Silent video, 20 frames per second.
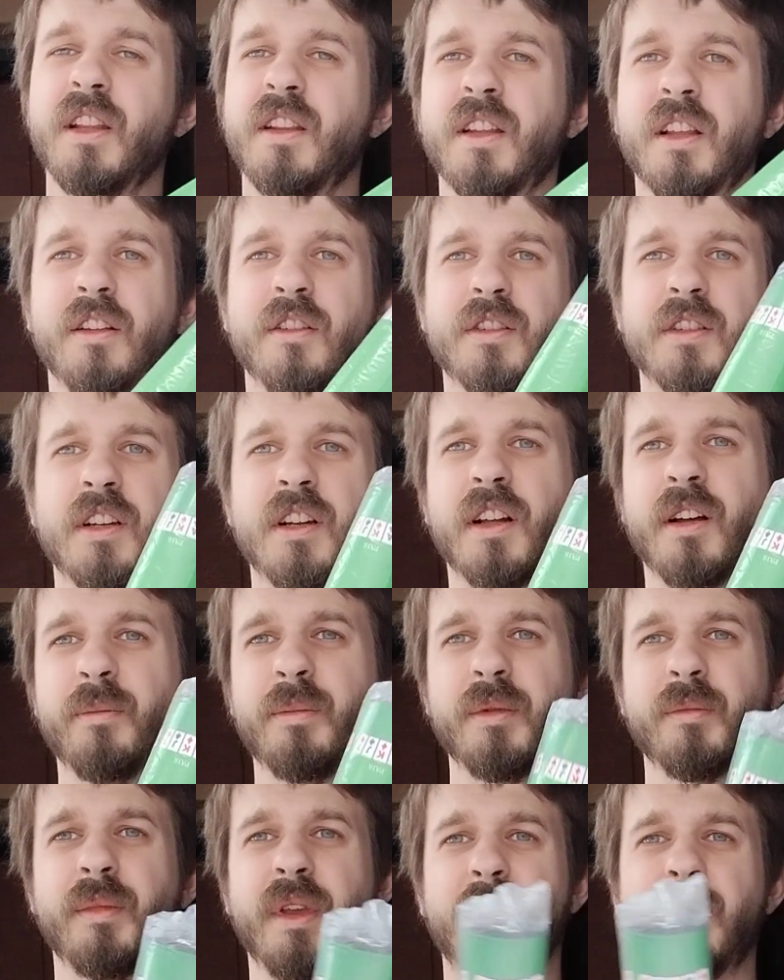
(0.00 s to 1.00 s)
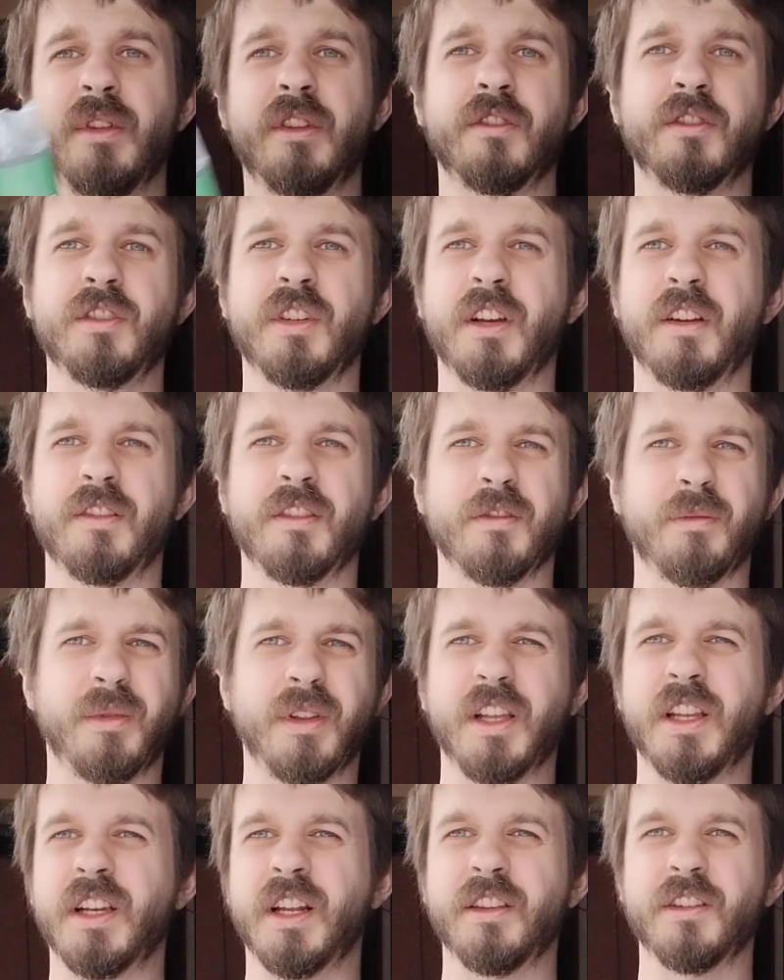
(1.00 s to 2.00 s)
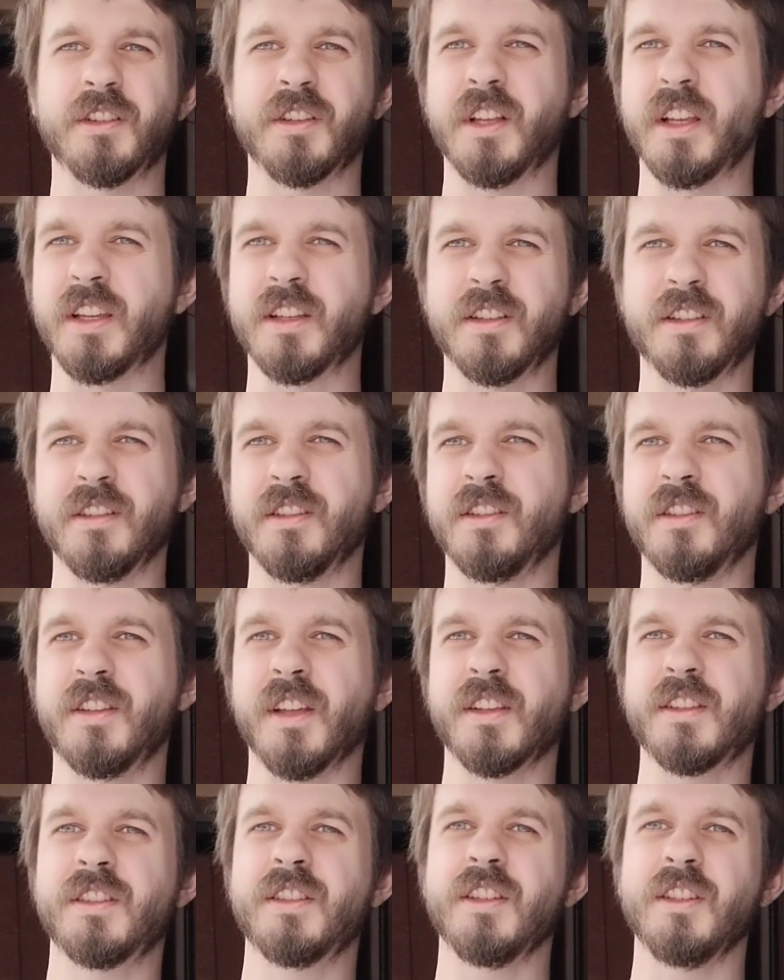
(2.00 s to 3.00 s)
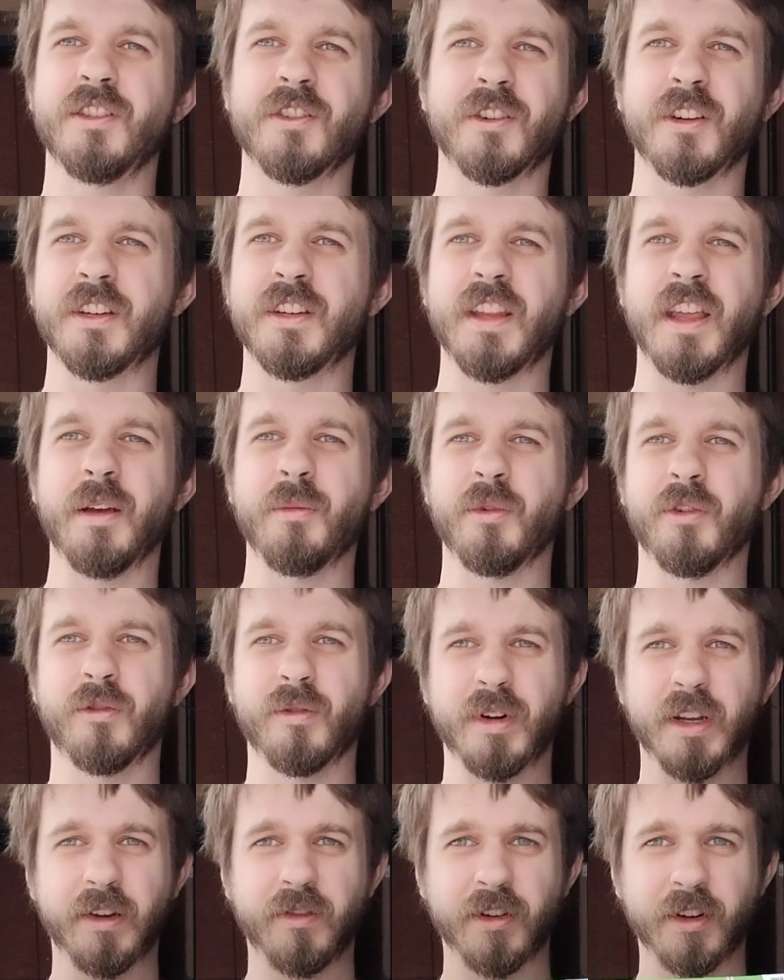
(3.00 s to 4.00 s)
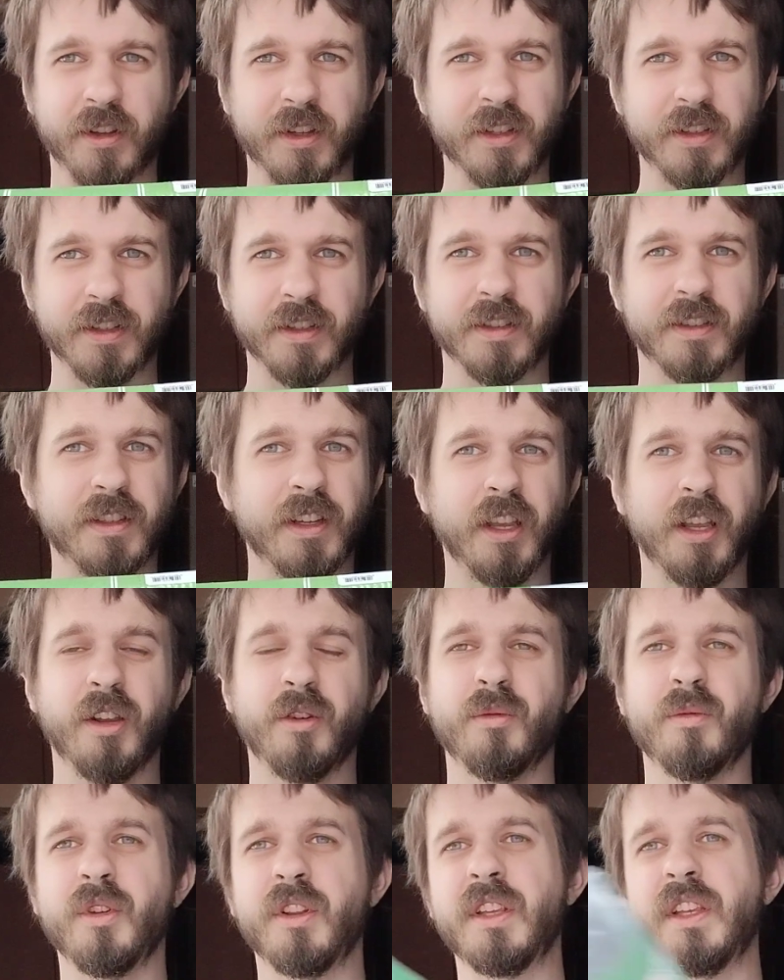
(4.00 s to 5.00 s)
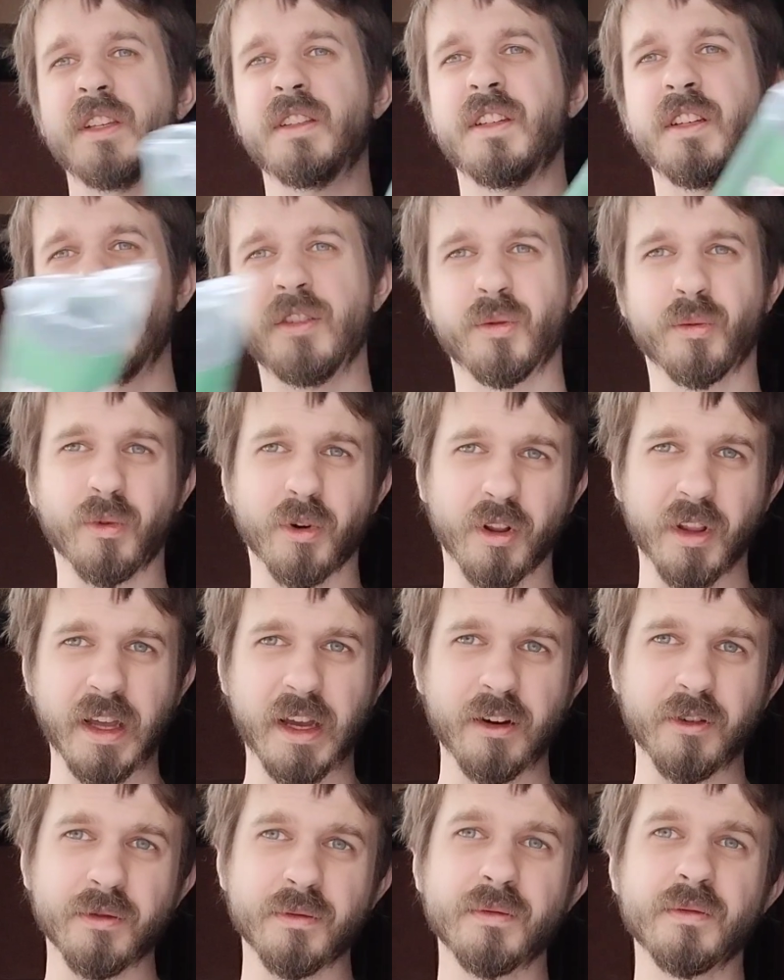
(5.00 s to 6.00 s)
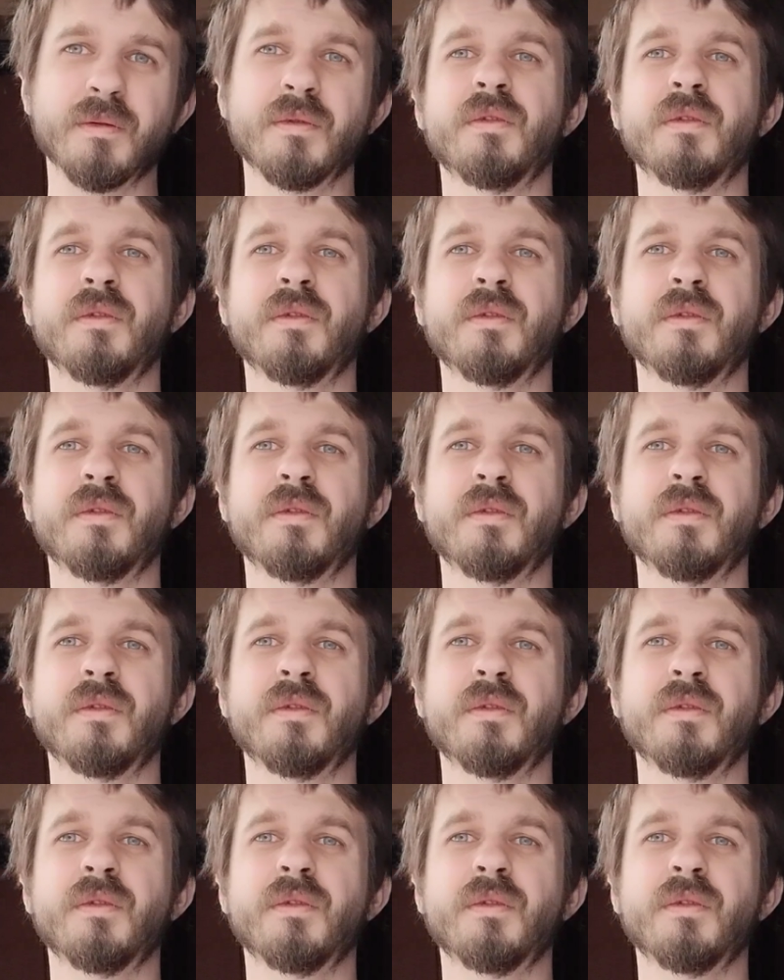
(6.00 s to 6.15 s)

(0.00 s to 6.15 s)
They looked it up. Maybe they're tired of playing on their like dusty, dirty table or whatever, and this is really easy to roll out